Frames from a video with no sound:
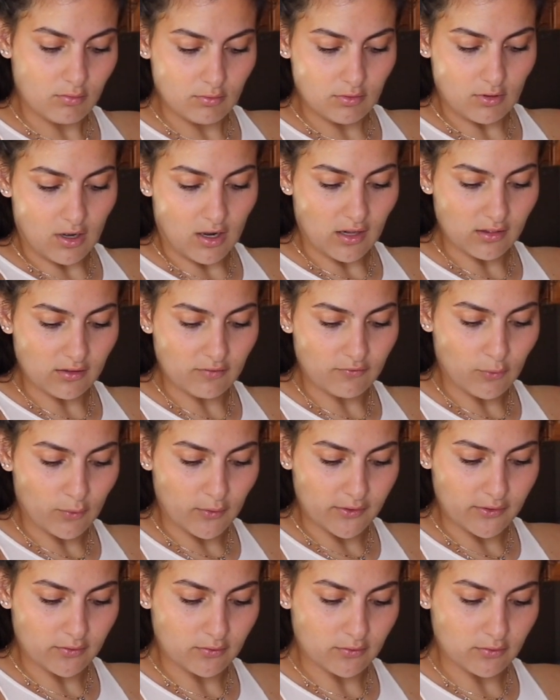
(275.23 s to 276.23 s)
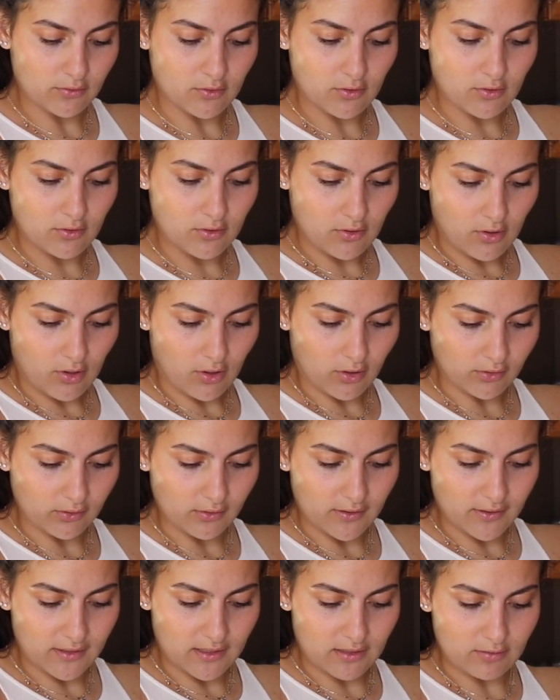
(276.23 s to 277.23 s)
olive oil,
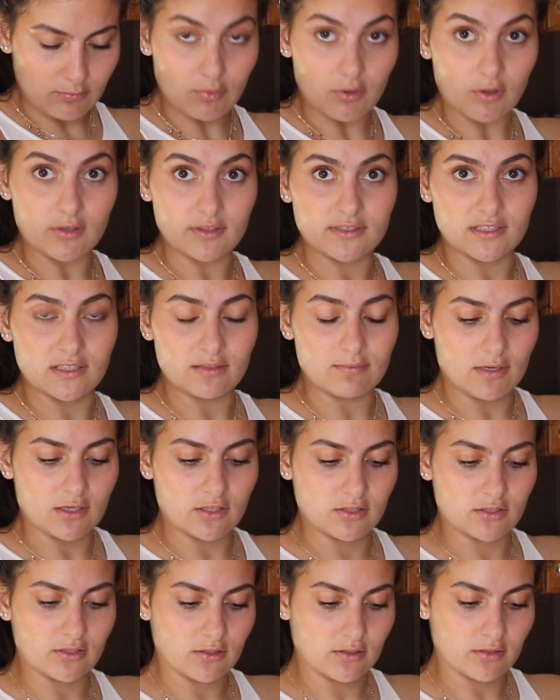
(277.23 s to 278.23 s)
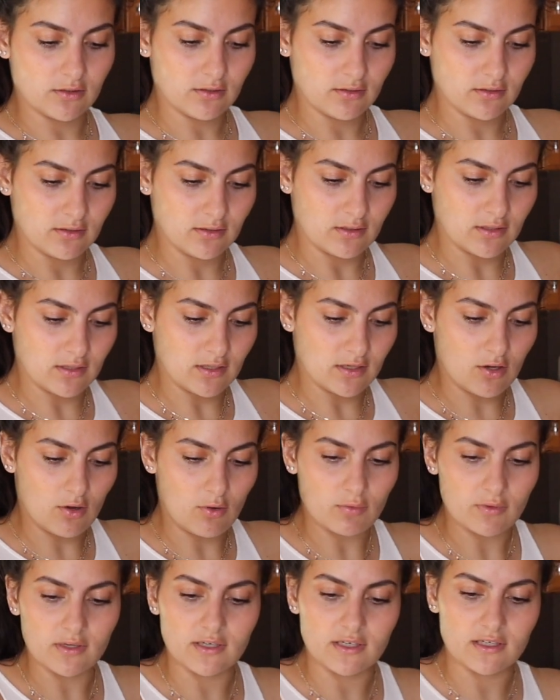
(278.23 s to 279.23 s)
garlic, and parsley mixture. You're going to
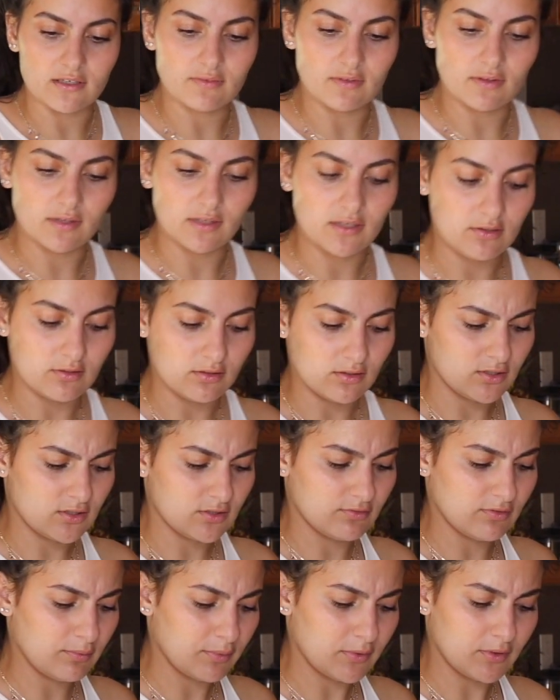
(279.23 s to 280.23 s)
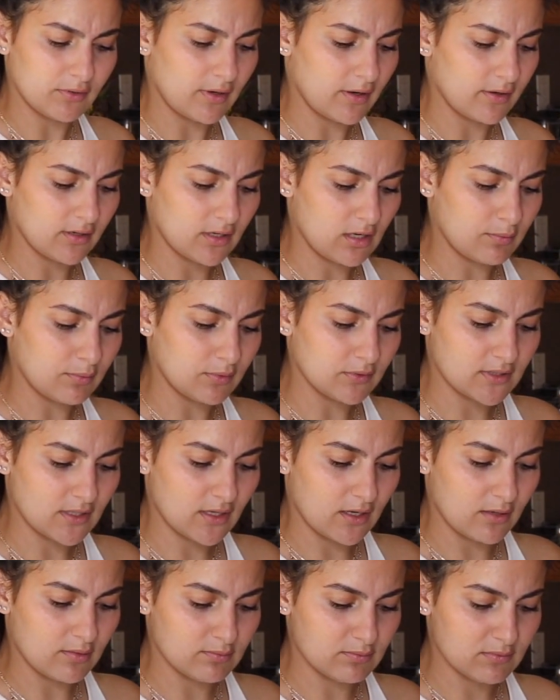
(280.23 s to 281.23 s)
coat it evenly. You're going to just flip it around a couple
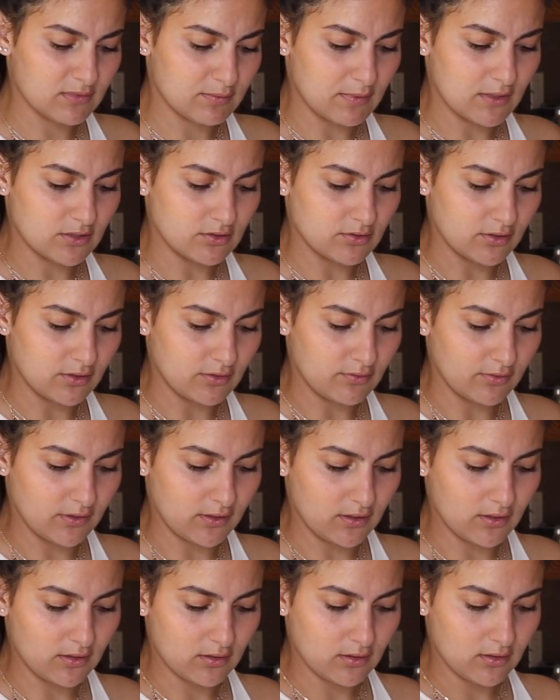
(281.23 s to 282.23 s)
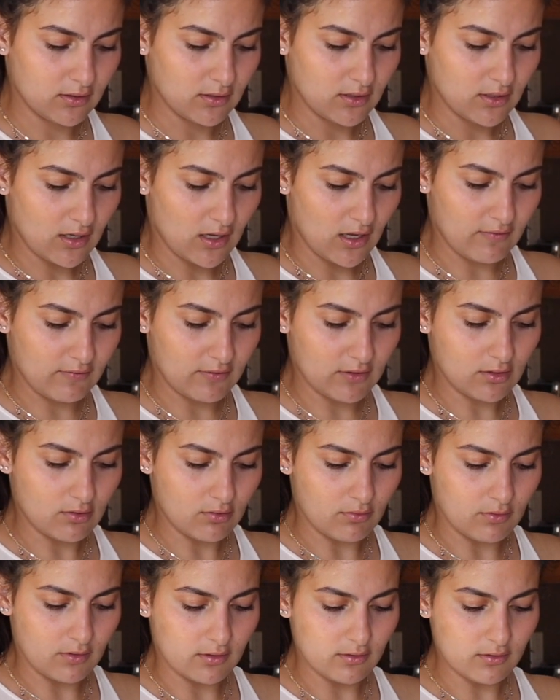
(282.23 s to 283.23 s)
times. Make sure you really have it
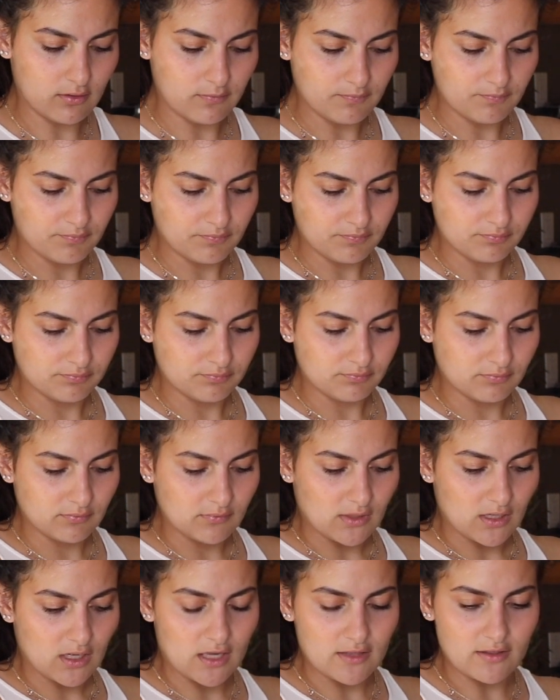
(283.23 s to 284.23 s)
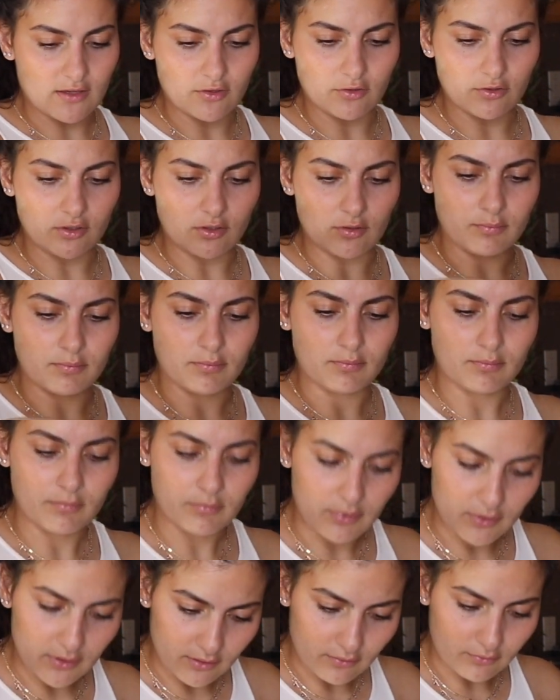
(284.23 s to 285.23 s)
coated. And then you're going to
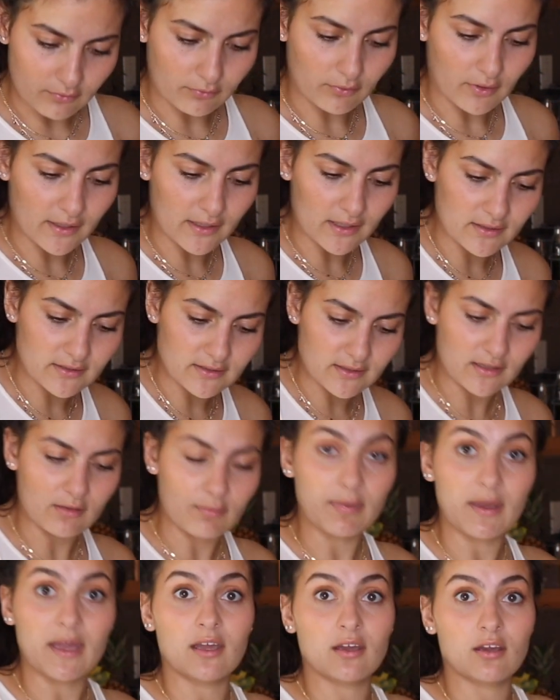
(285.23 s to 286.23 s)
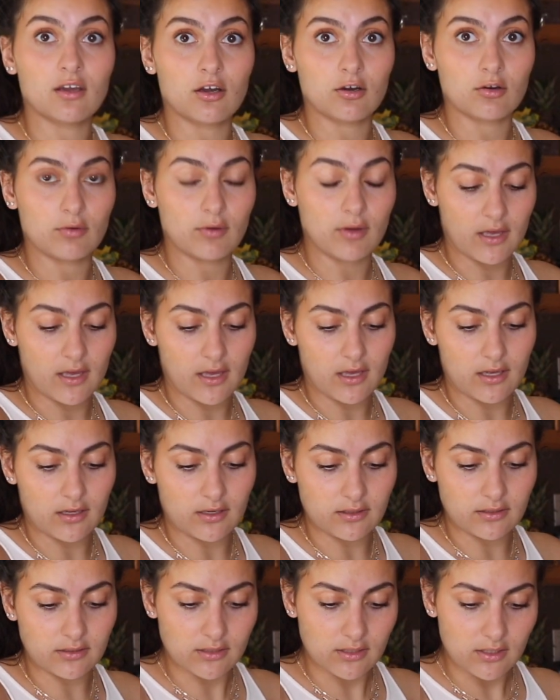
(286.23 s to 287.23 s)
put it right onto the panko
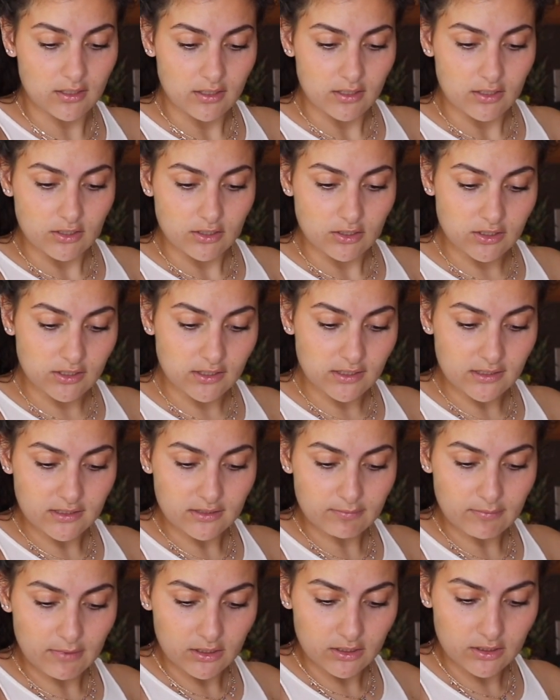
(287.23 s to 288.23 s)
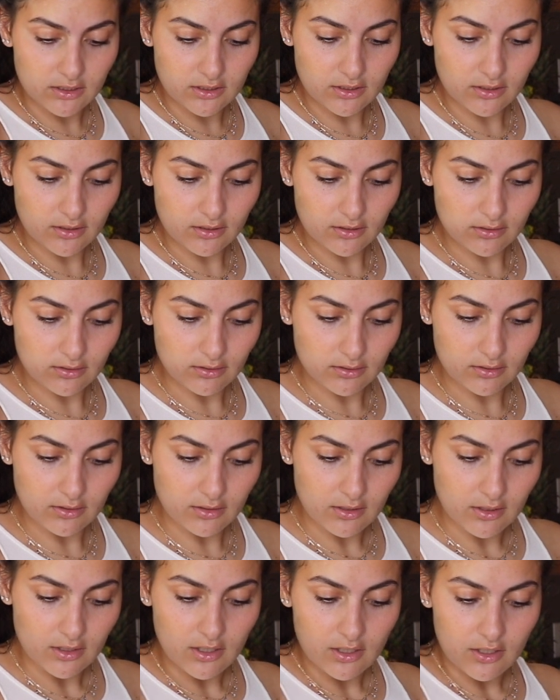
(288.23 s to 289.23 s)
and cheese mixture.
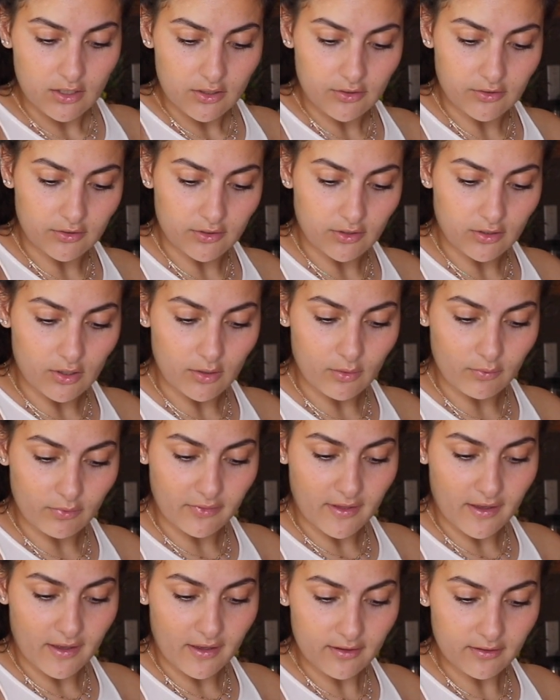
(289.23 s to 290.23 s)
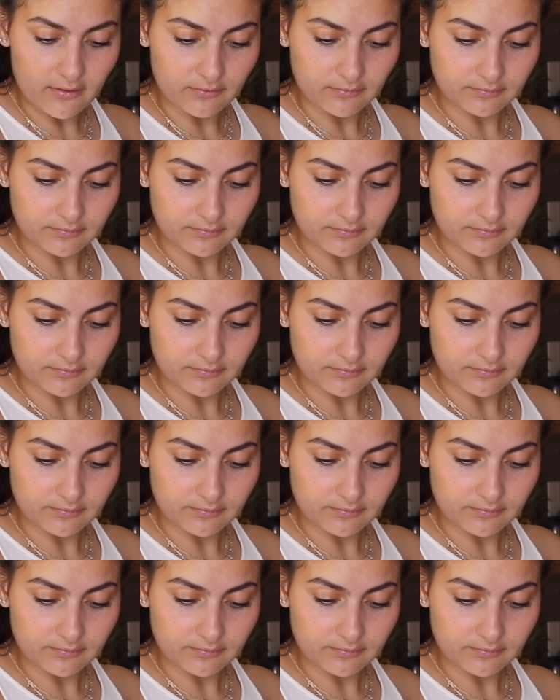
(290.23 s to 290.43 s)
You're going to coat that.